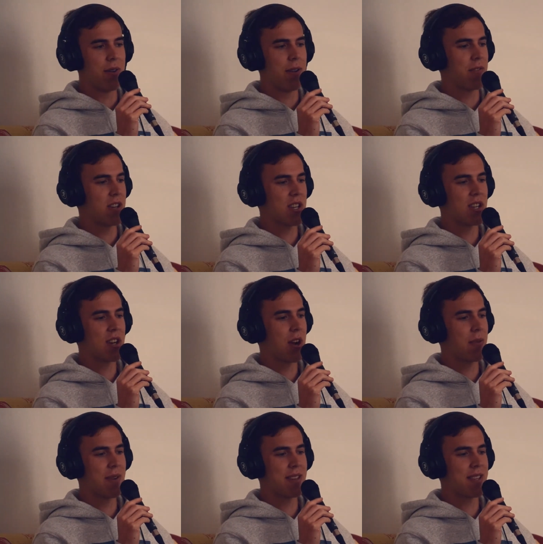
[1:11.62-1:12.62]
if we just
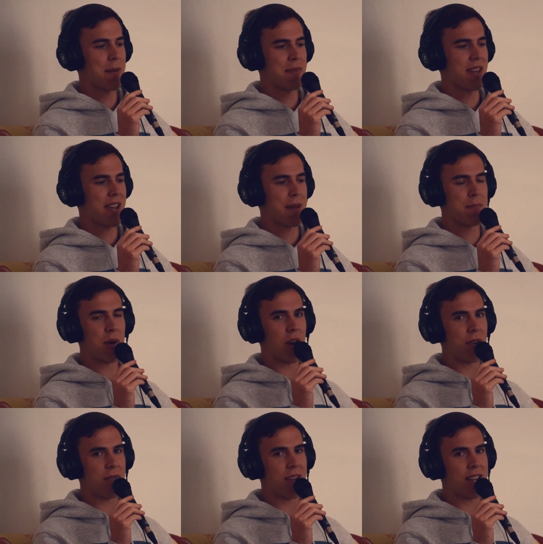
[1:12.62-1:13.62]
start with something
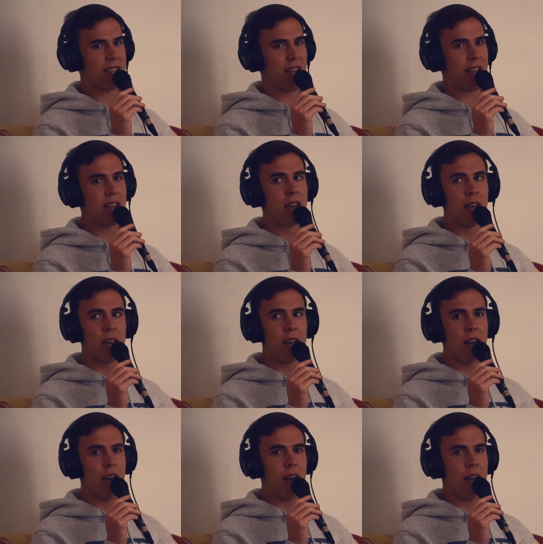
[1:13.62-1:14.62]
imperfect, like,
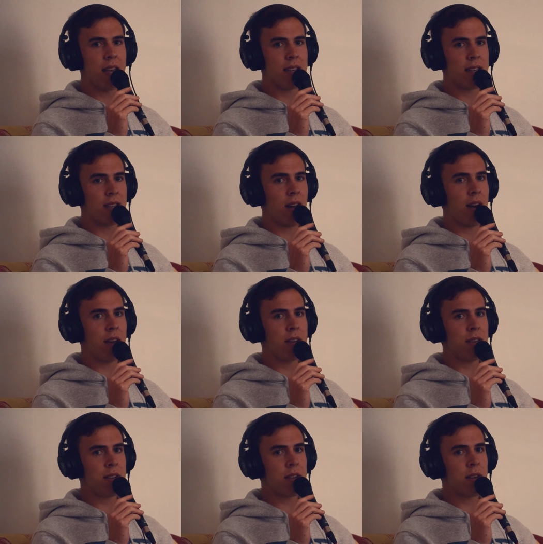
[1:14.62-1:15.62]
I
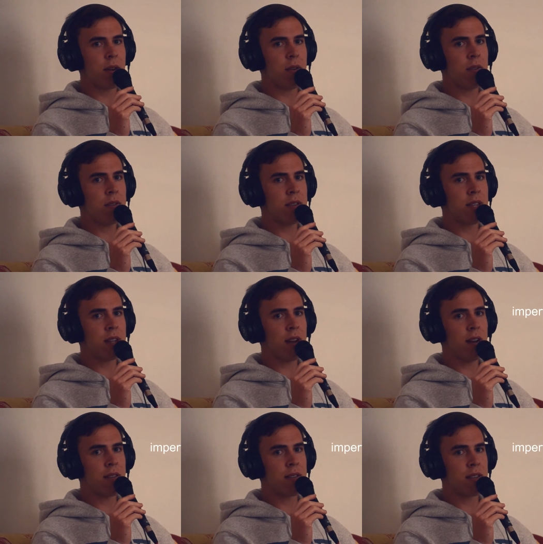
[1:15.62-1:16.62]
saw a ghost
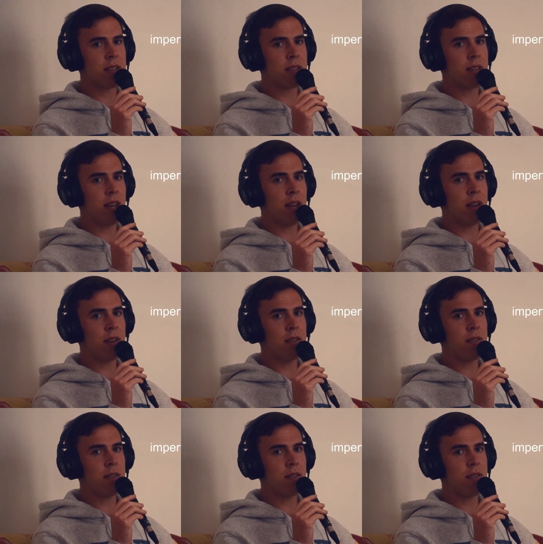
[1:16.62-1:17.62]
on the
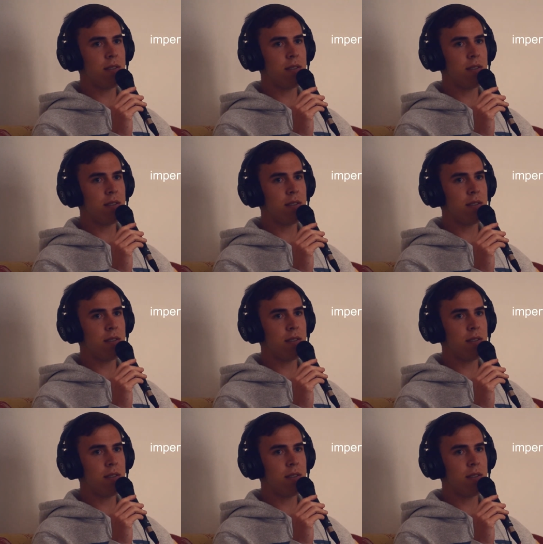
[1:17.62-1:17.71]
stairs,